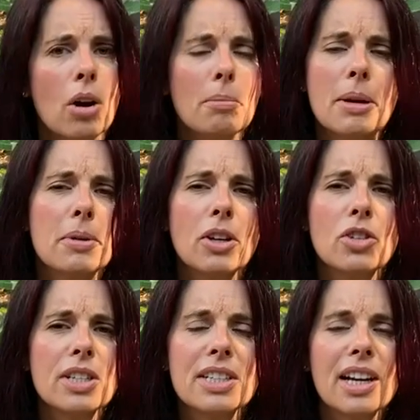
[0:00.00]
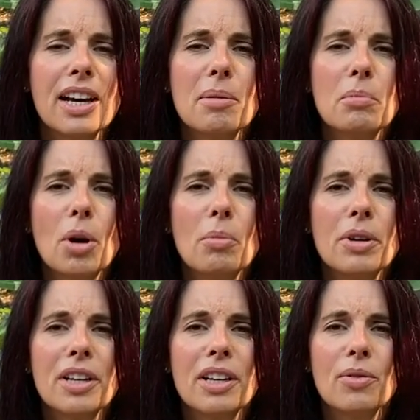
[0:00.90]
Or maybe you just got a
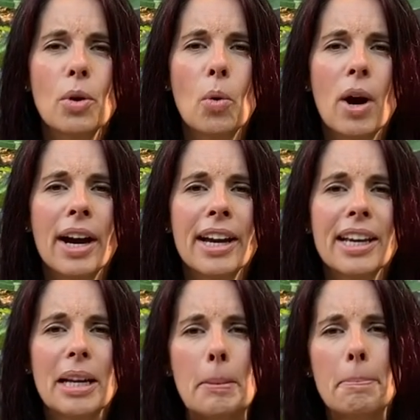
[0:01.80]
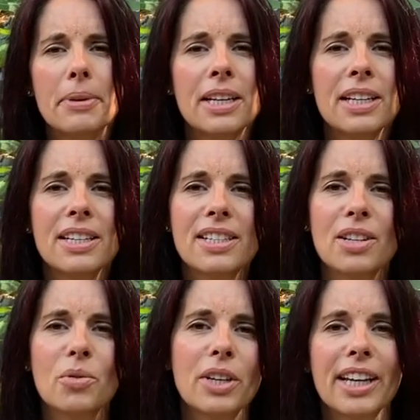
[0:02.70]
moment of quiet and peace
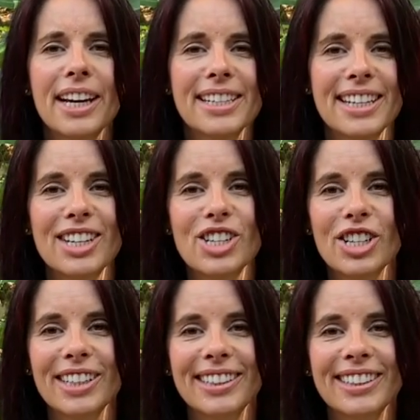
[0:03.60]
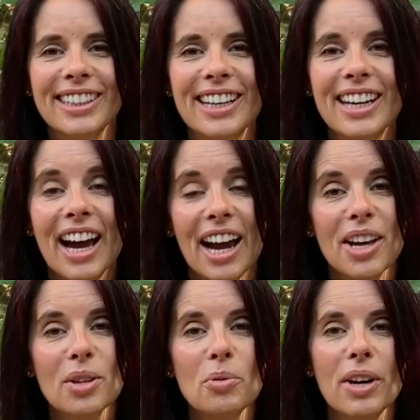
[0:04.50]
and relaxation.
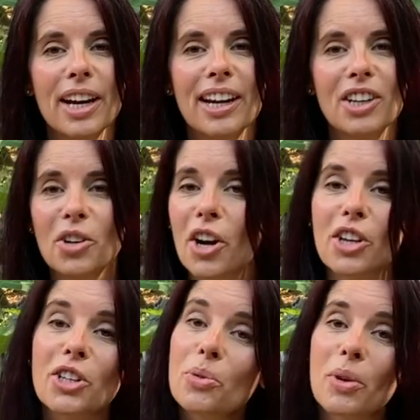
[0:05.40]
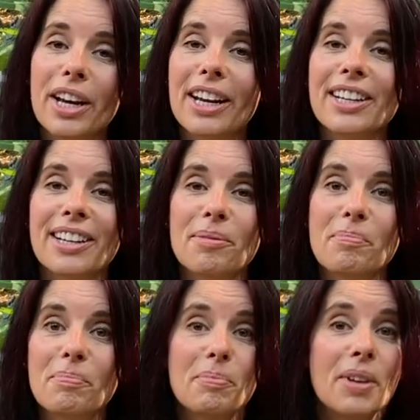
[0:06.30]
Either way, you're on your way
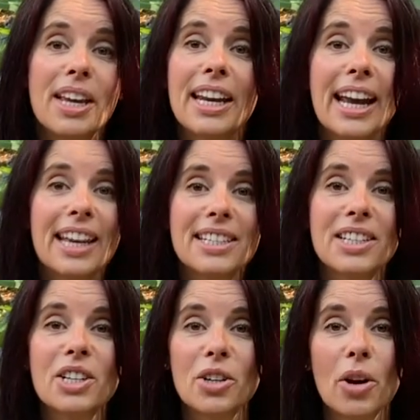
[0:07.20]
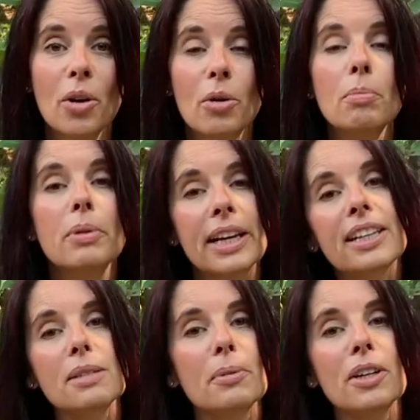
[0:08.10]
to enhancing your own plant
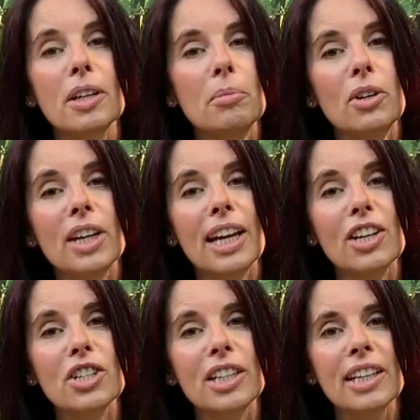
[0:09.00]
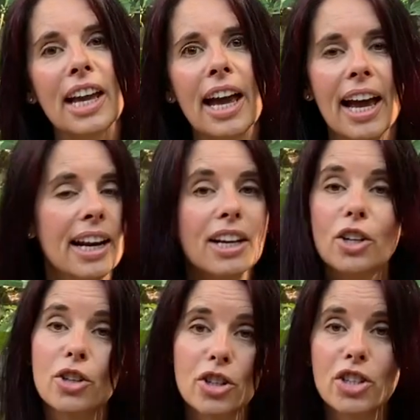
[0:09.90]
spirit communication. And I
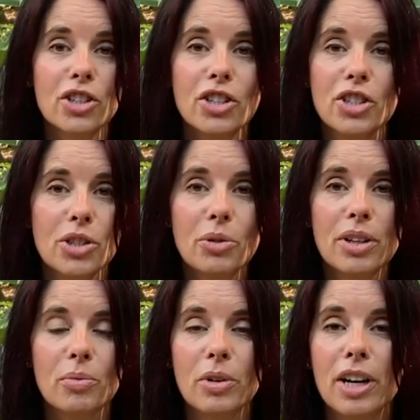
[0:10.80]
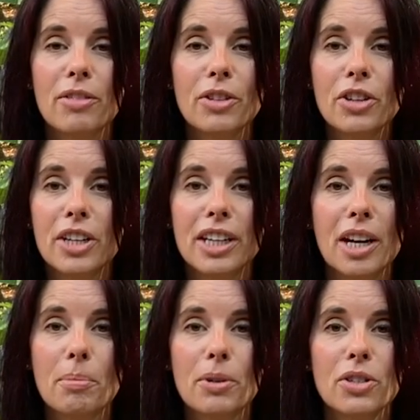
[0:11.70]
encourage you to do it wherever you get an
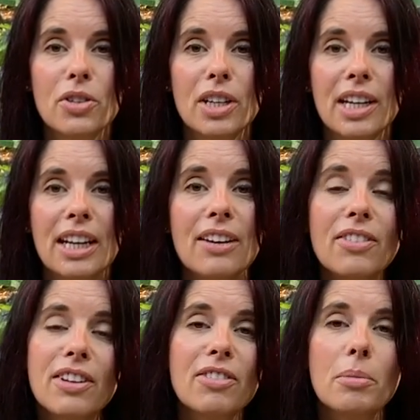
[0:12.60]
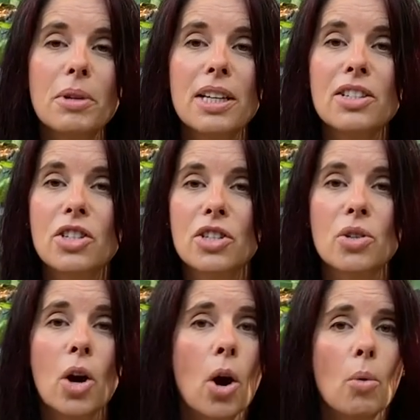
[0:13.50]
opportunity, even if it means
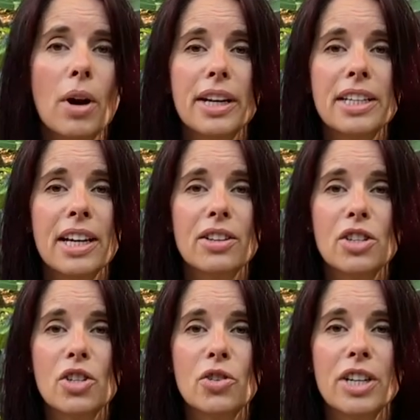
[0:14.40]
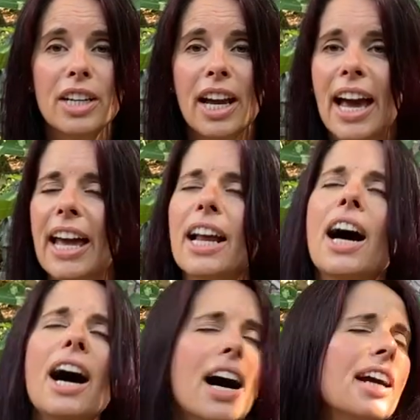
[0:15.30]
just walking down the street and
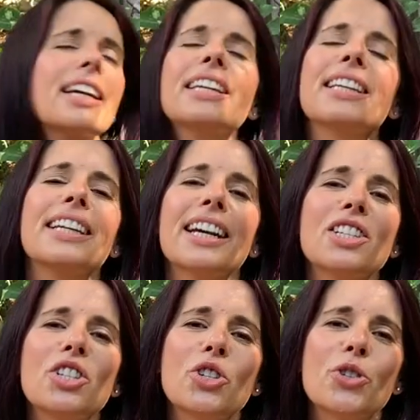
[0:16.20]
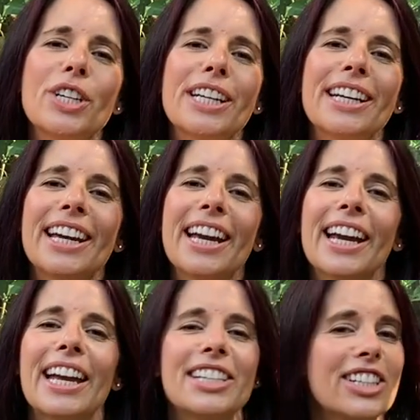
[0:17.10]
hugging the next tree
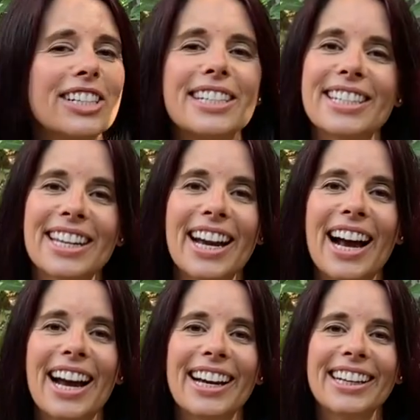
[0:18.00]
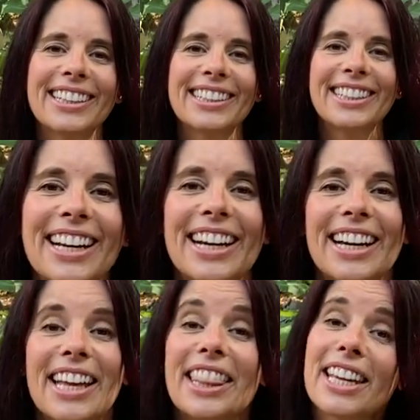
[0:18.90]
just to say hi.
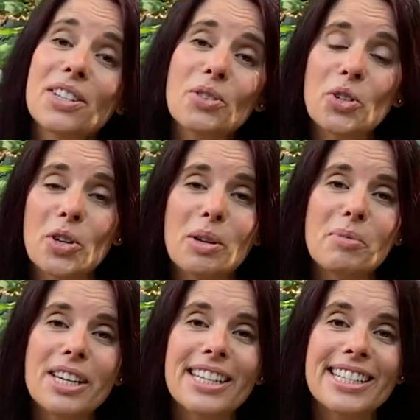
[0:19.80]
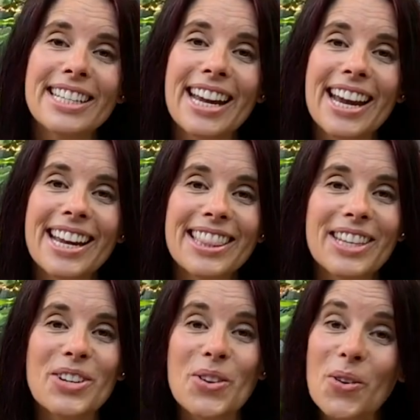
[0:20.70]
Thanks for joining me today at the
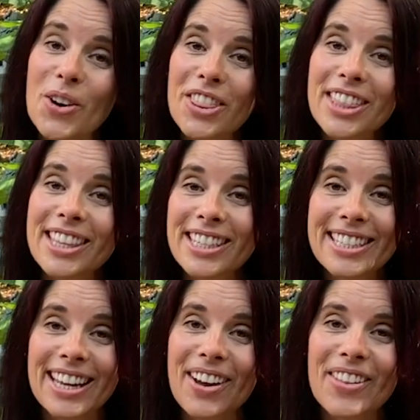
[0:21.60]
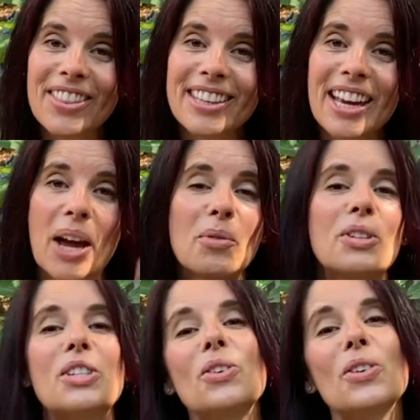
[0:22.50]
North in the South, and we'll
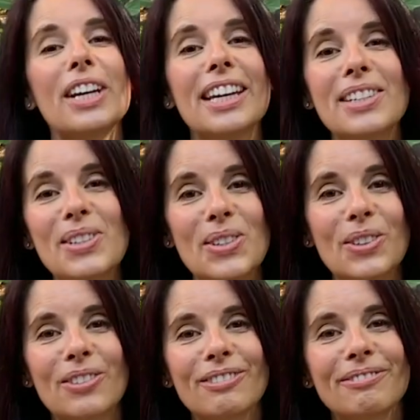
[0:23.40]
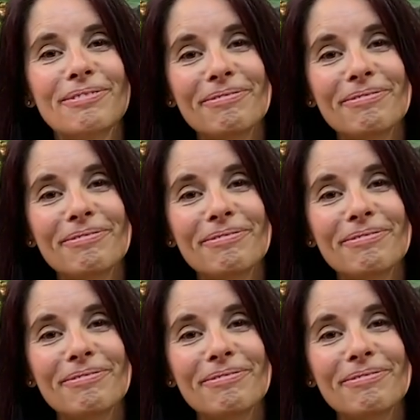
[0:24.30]
see you again soon.